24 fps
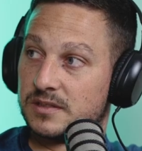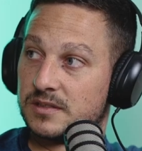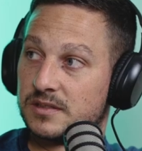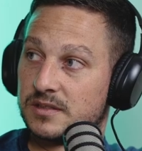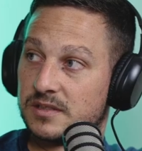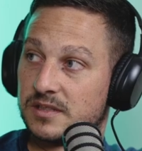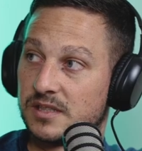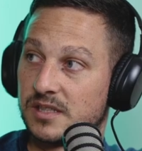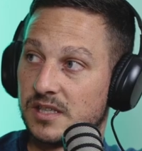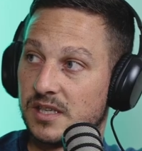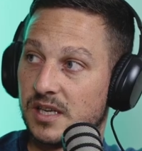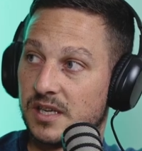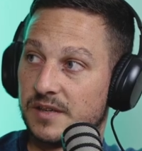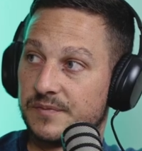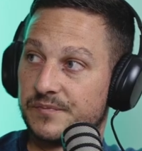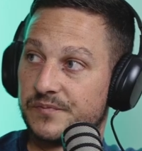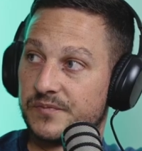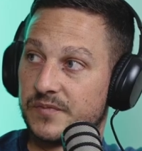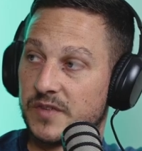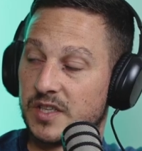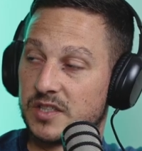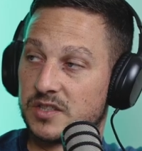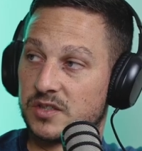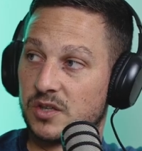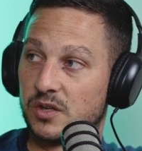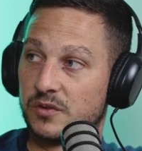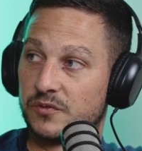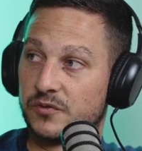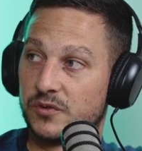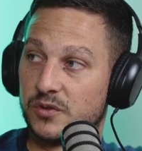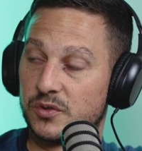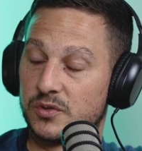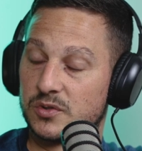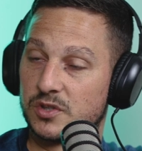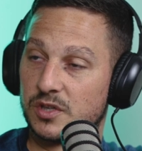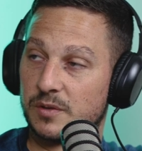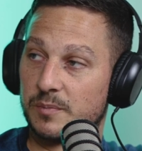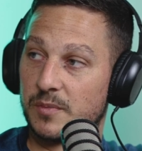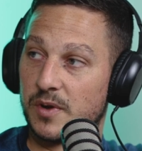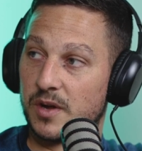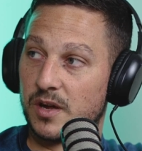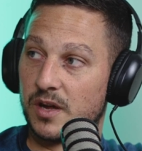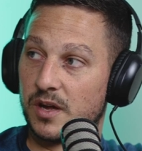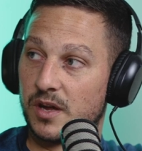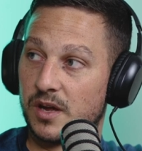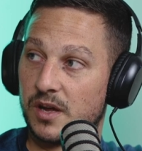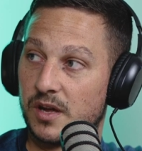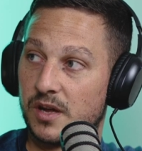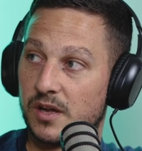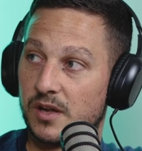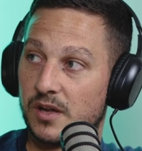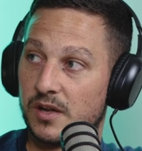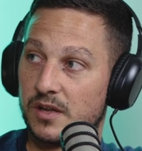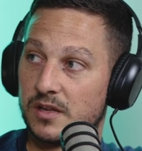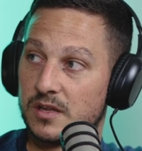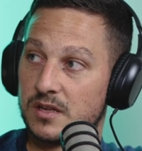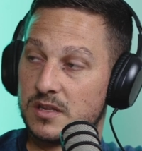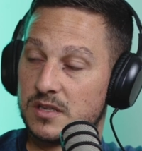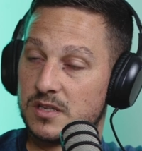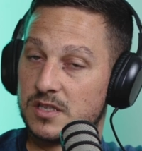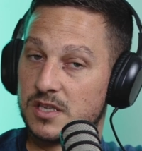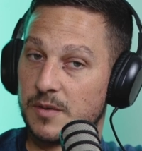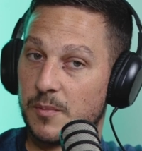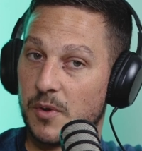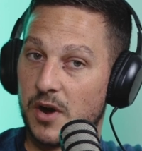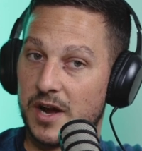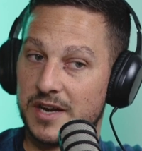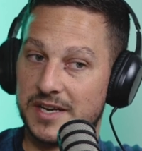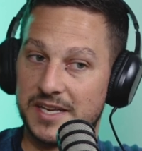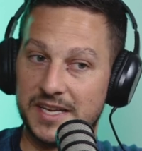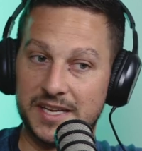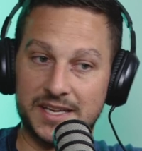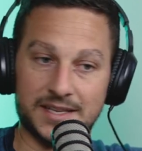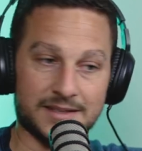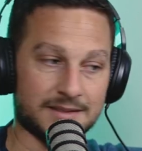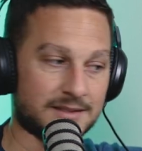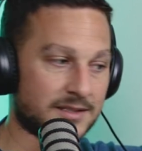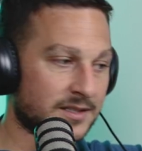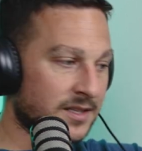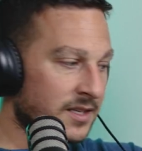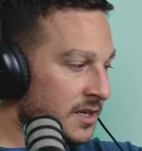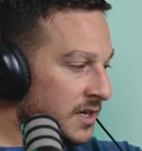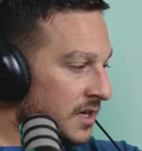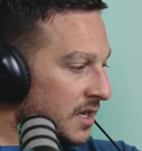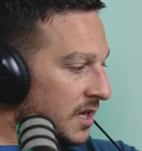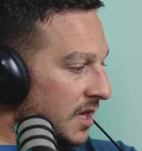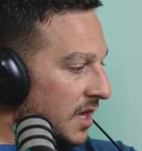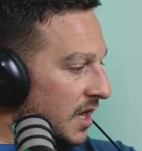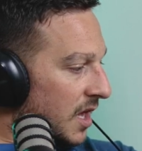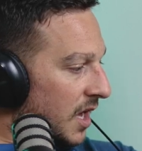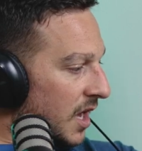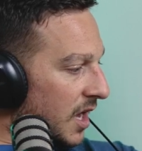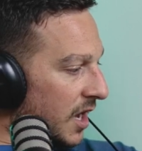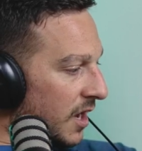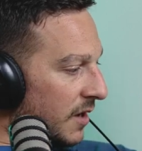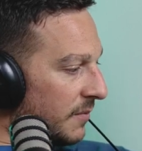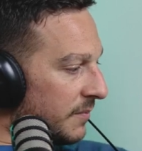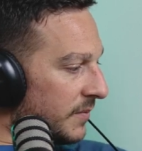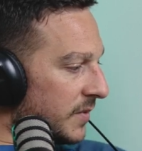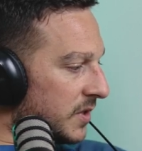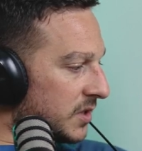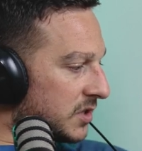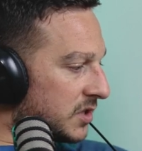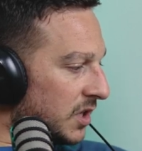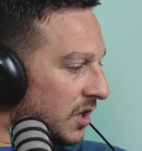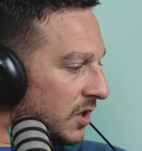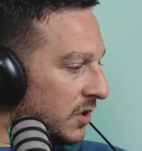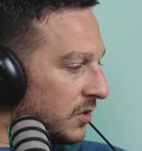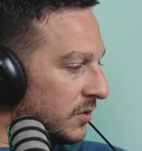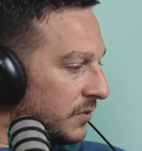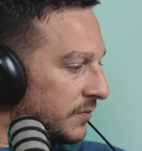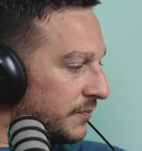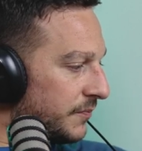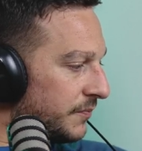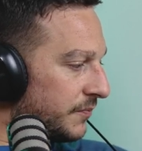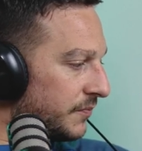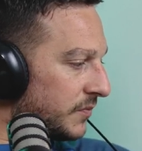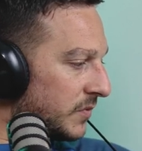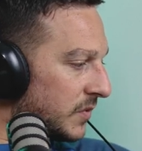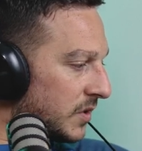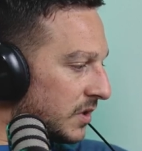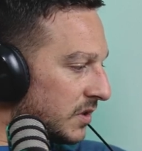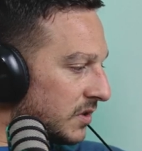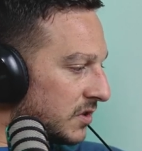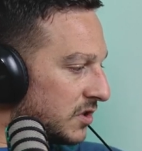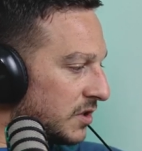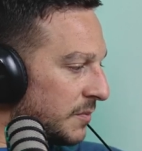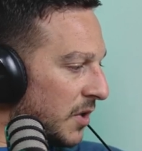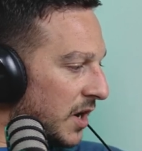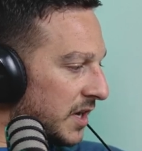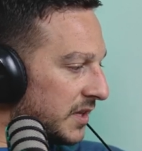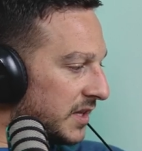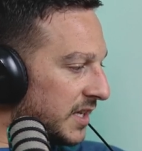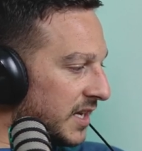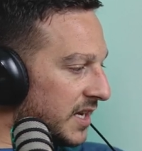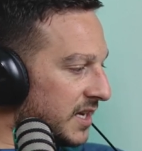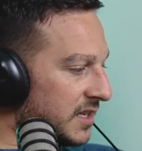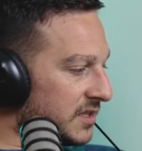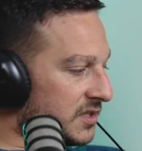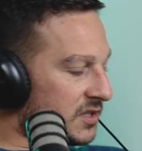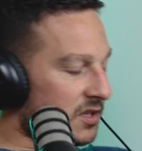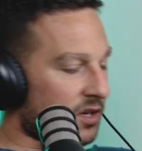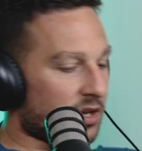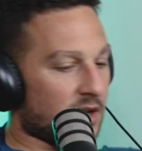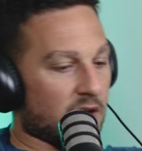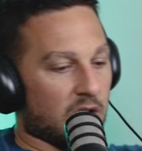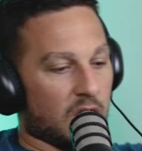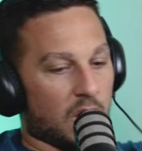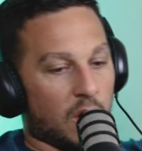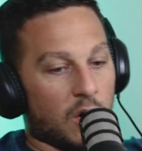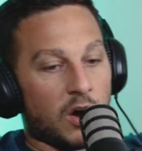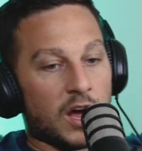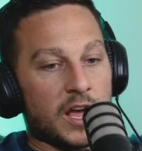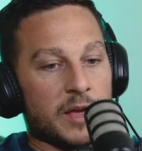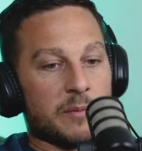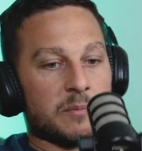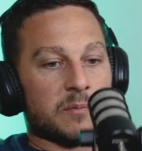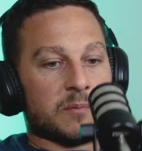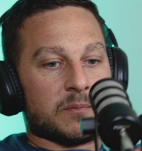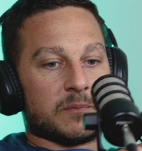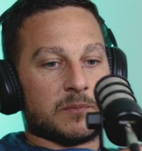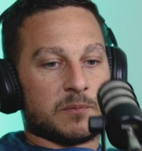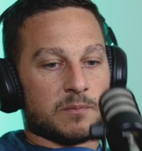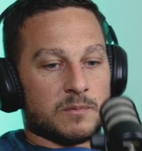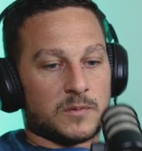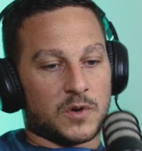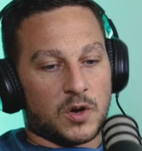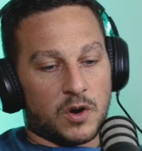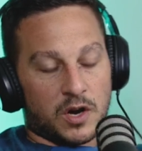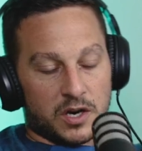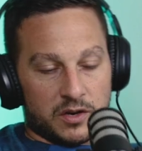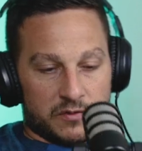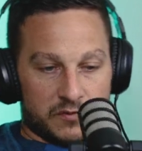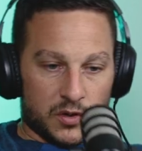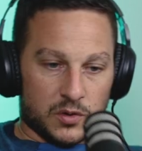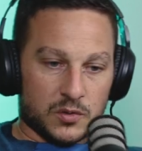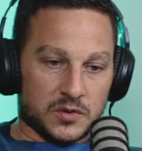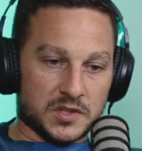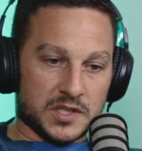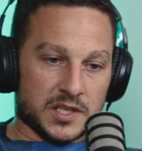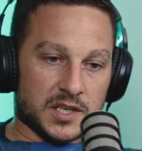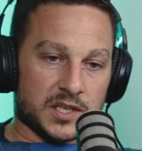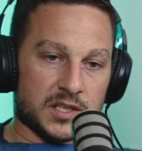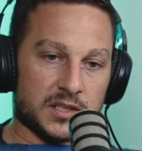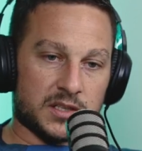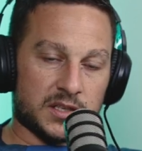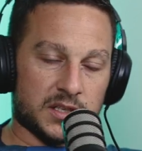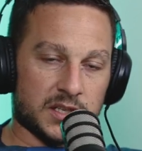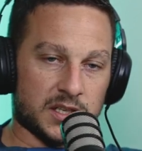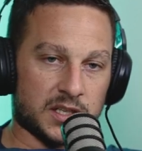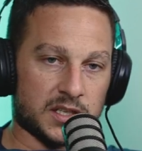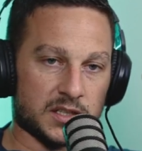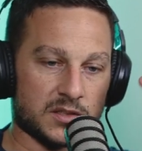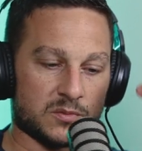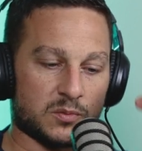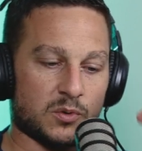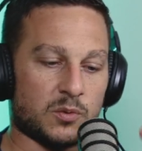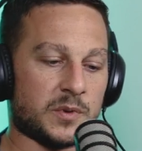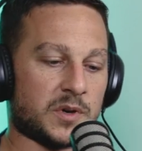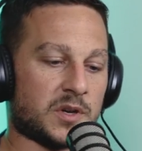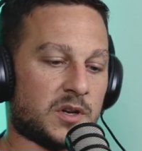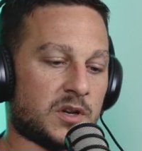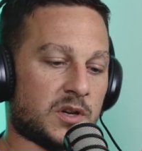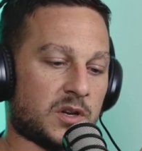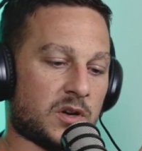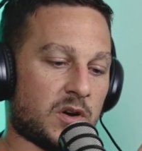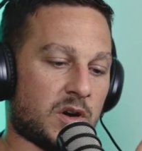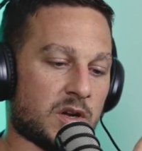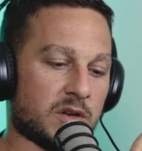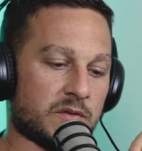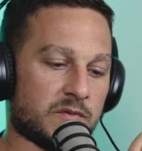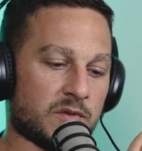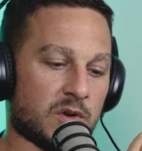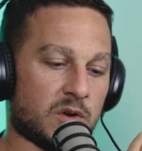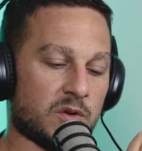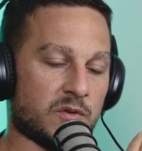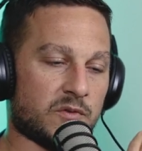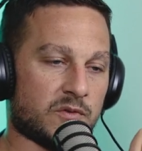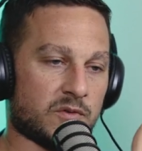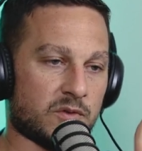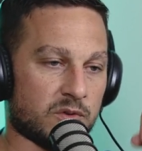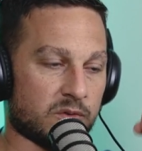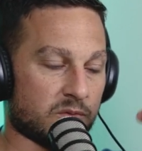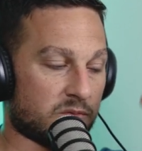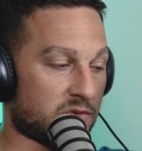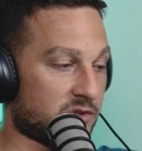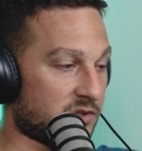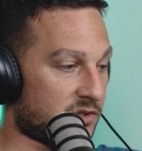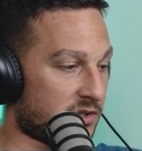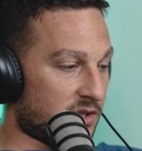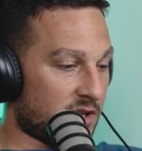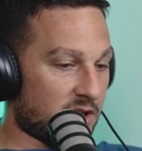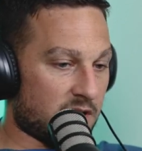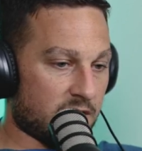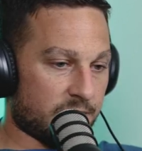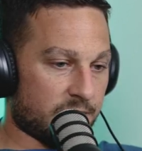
So yeah, let's go through some ideas. So some ideas that I'm kind of using is what we're going to kind of go through to start.